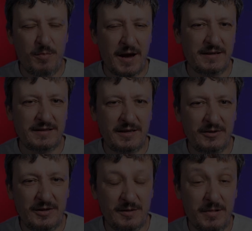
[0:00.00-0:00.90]
by
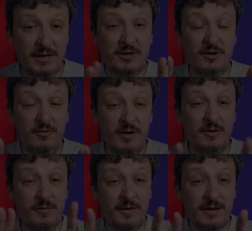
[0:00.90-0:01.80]
executing, by showing
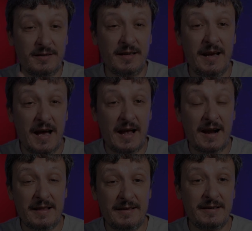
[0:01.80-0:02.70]
you first
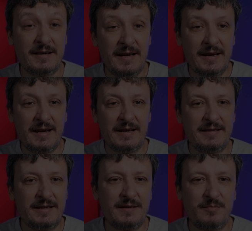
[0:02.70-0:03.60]
another
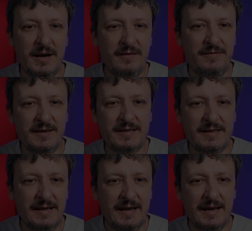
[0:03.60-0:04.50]
K6
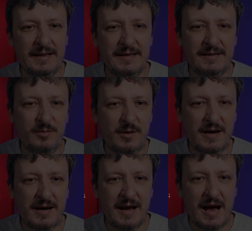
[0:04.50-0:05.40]
manifest. And this
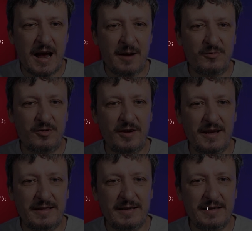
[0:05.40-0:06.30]
one, I'm
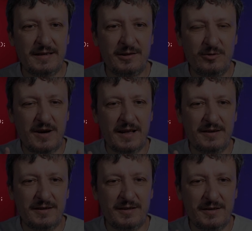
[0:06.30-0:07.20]
creating
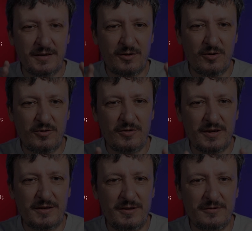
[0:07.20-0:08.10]
200
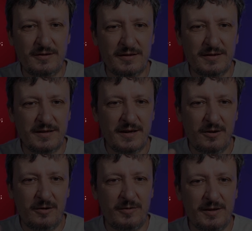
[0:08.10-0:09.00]
concurrent users
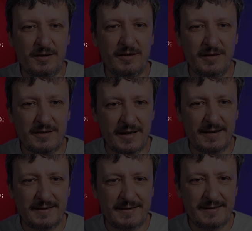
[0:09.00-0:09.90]
over 30
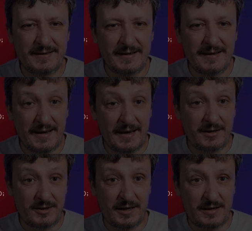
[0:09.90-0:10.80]
seconds.
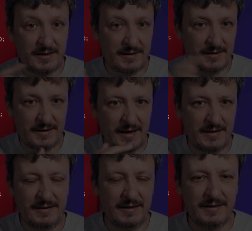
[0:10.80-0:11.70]
Again, check
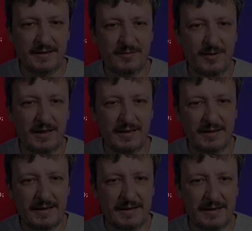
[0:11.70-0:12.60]
K6 as well.
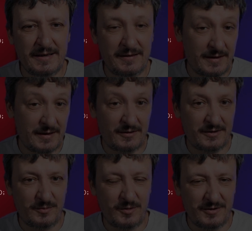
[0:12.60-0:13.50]
They're
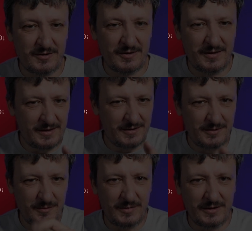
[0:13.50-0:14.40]
not sponsored. They
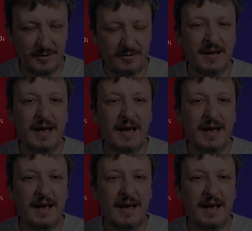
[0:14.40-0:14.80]
should be, though.